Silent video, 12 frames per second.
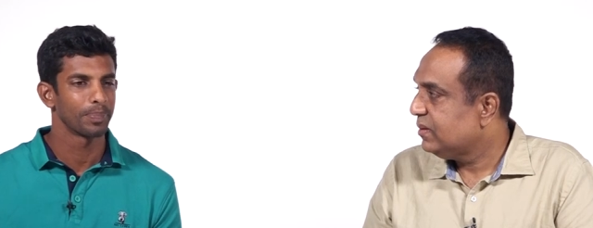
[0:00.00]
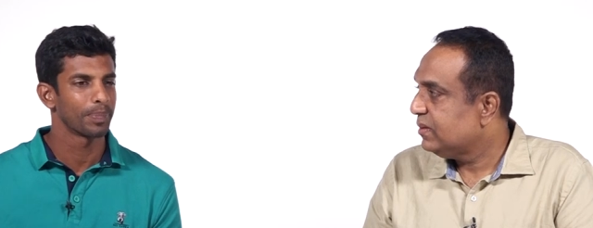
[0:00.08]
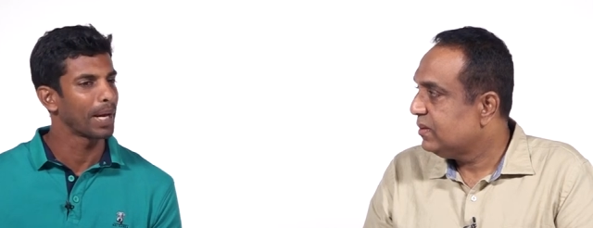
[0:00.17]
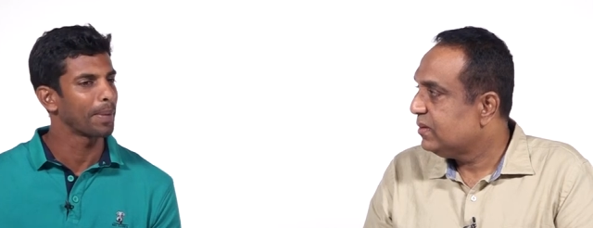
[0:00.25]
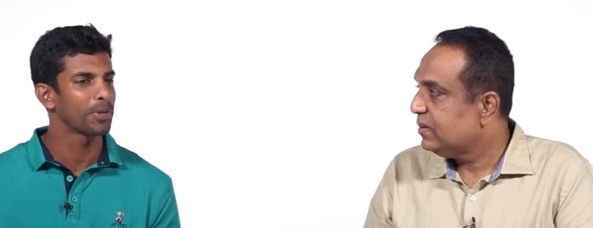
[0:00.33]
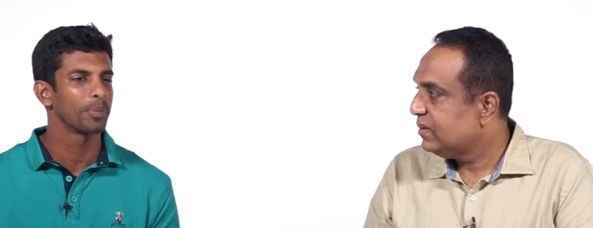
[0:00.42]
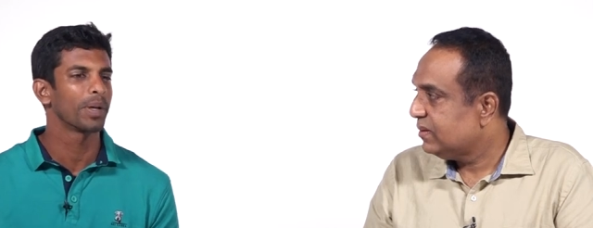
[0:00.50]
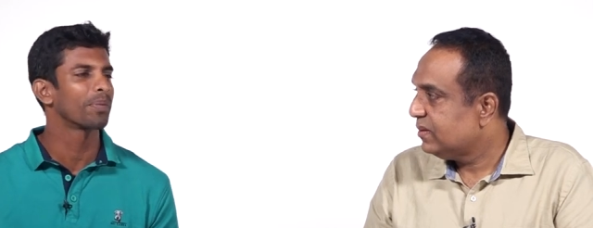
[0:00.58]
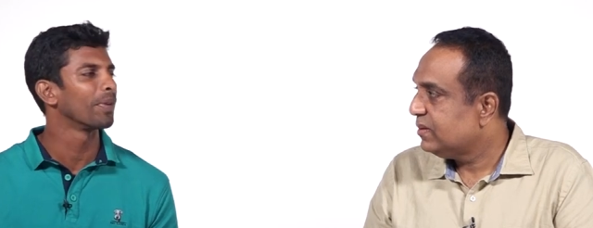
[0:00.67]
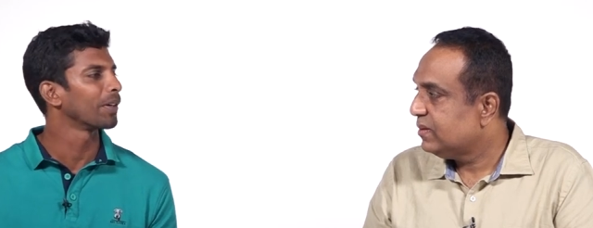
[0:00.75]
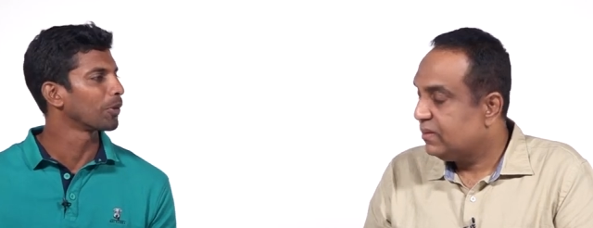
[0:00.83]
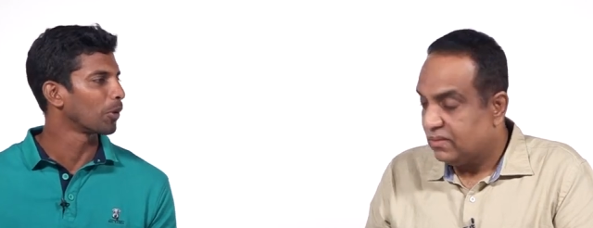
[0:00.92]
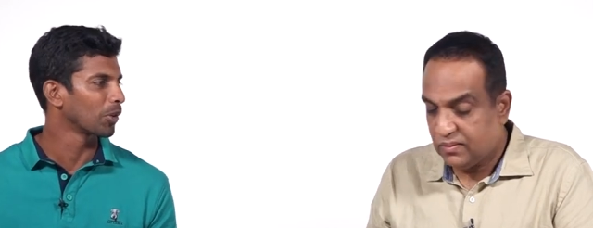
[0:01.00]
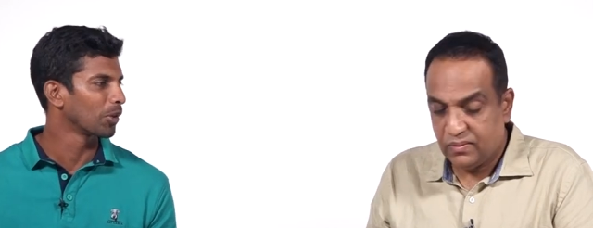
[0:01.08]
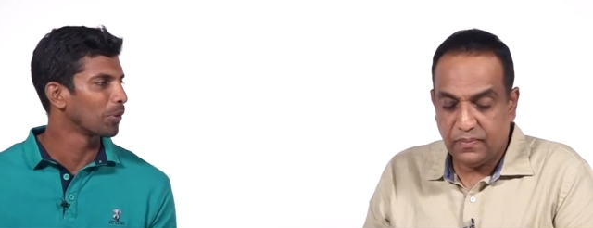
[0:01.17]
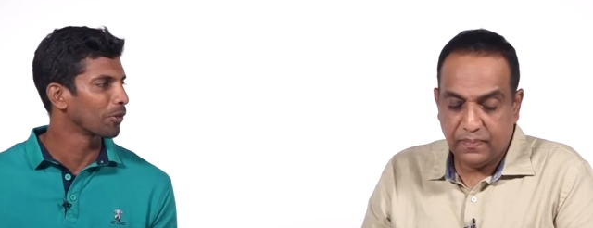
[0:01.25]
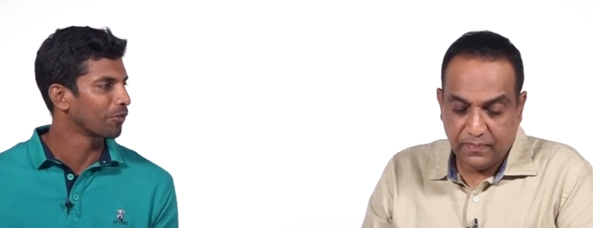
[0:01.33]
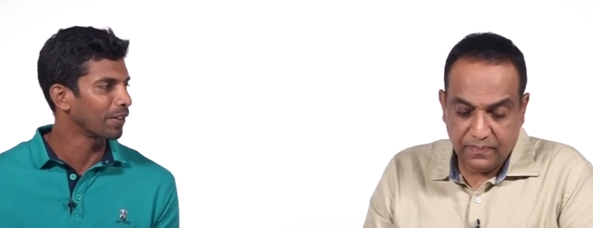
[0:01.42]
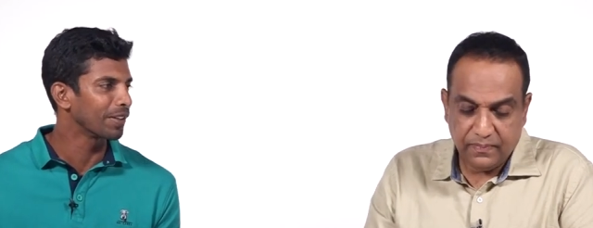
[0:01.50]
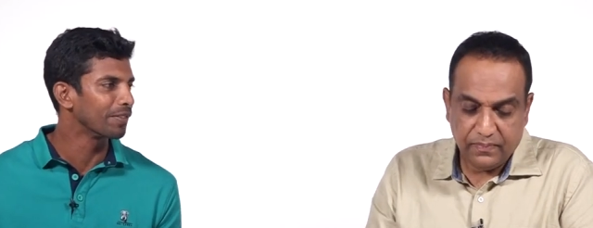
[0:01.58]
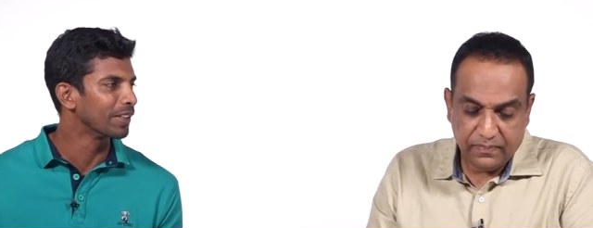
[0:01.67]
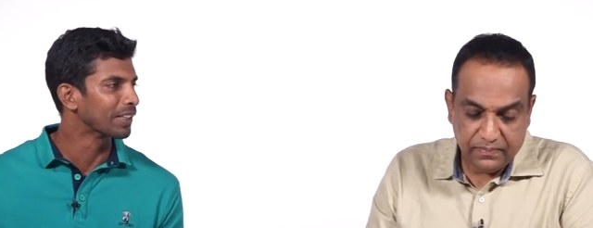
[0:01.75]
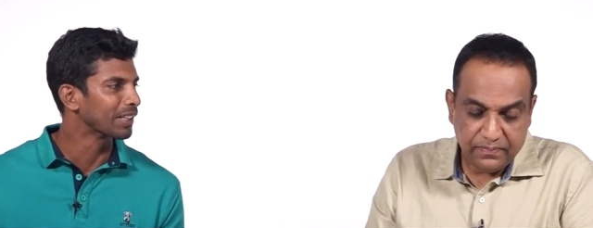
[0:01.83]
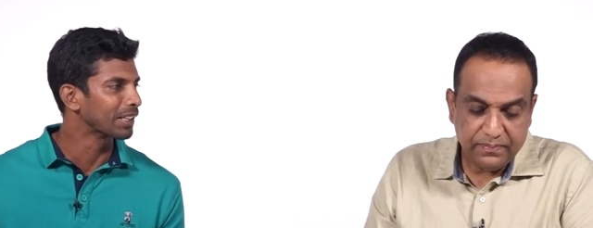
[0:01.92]
Speaker 1: perhaps, but we are talking about five
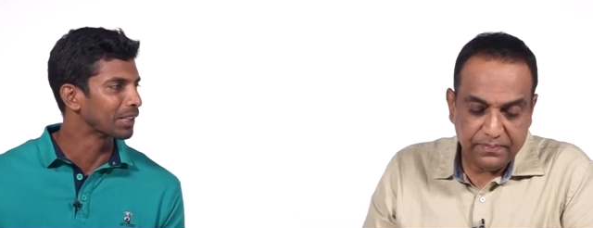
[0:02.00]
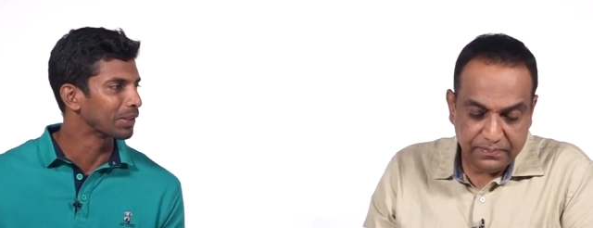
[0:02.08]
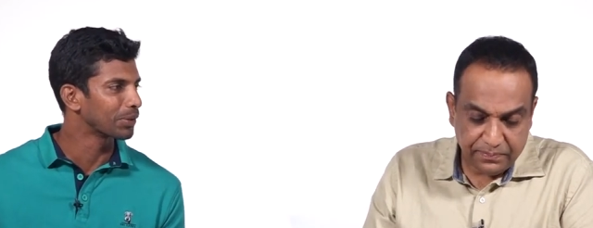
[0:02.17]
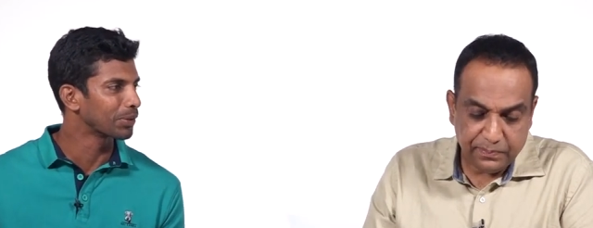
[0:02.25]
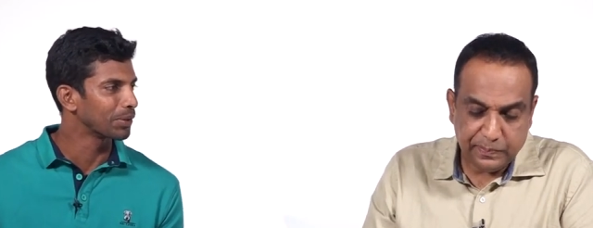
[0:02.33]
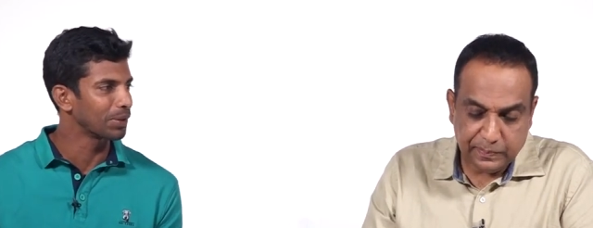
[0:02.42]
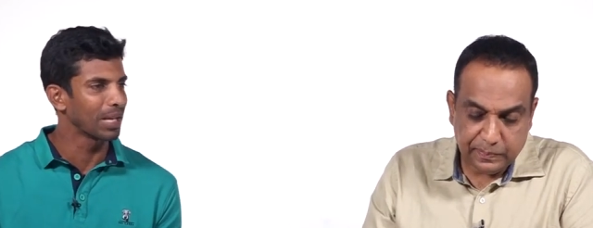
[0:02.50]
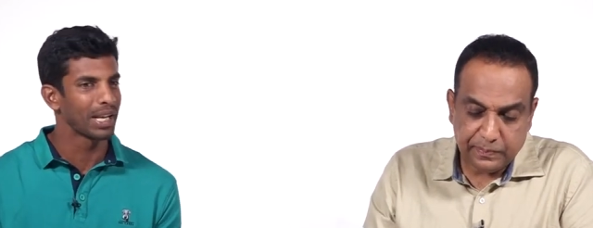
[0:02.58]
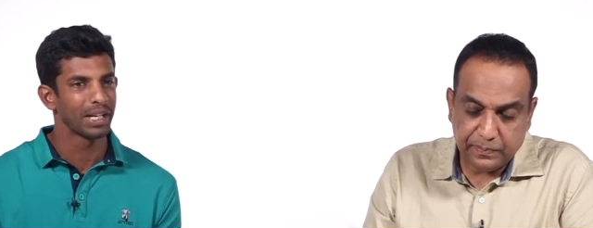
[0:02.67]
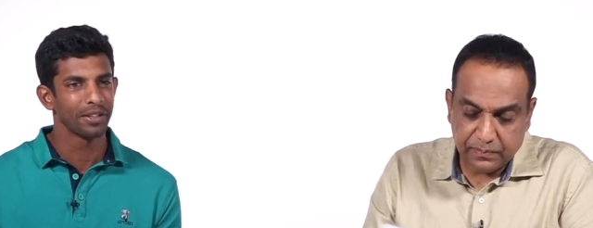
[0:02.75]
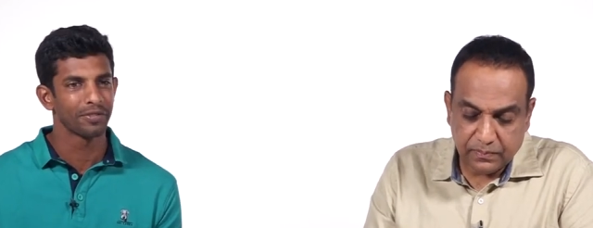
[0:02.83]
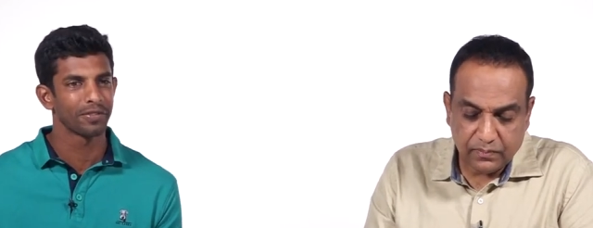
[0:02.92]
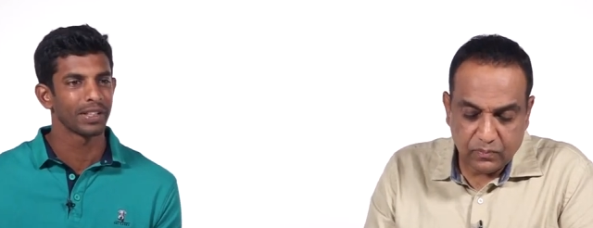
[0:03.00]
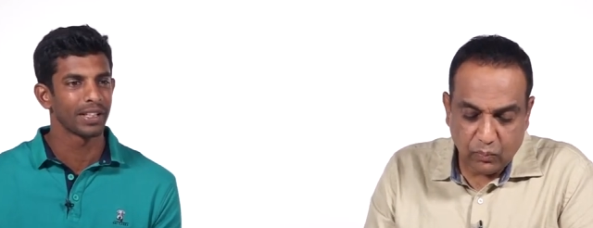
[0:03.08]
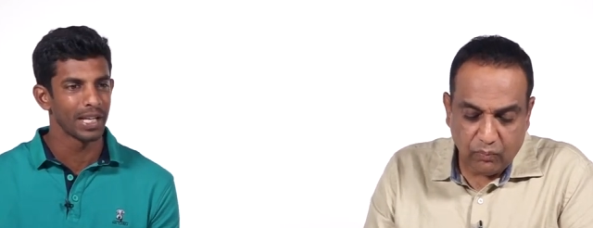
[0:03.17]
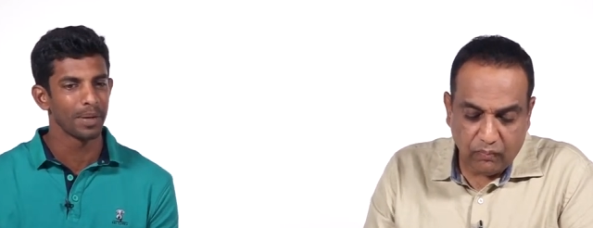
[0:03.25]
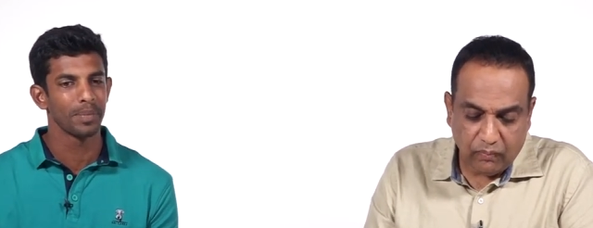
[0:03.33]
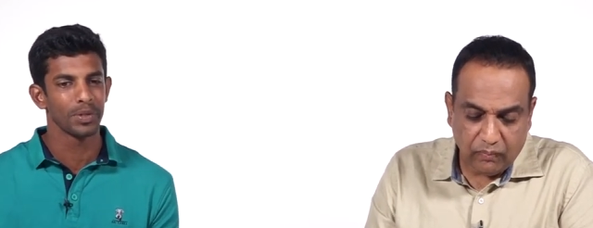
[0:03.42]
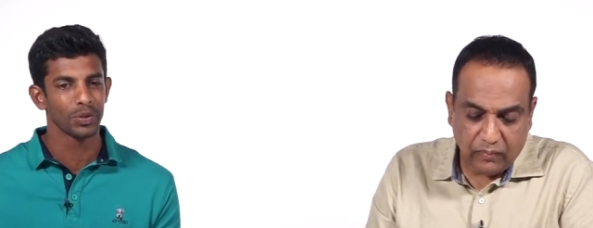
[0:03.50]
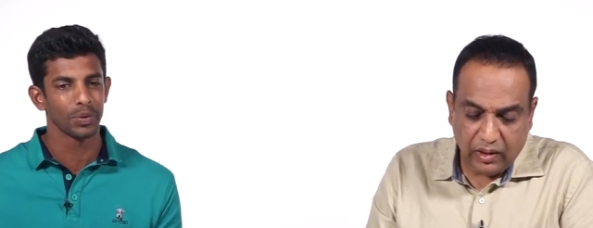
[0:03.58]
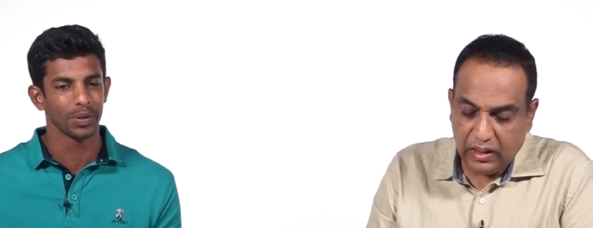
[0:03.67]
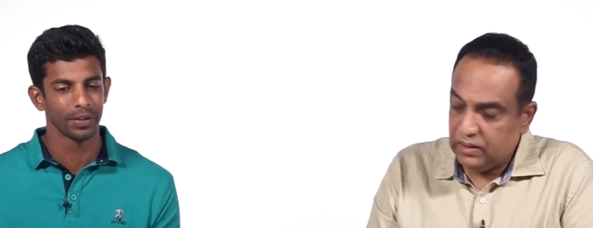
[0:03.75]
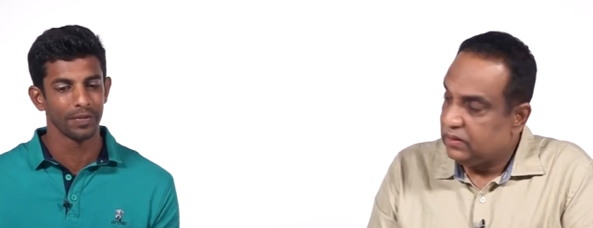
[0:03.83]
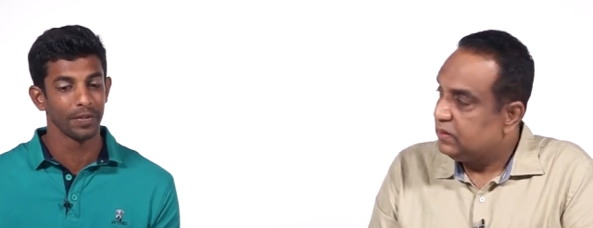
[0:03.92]
days later. Mm. And if the game is, if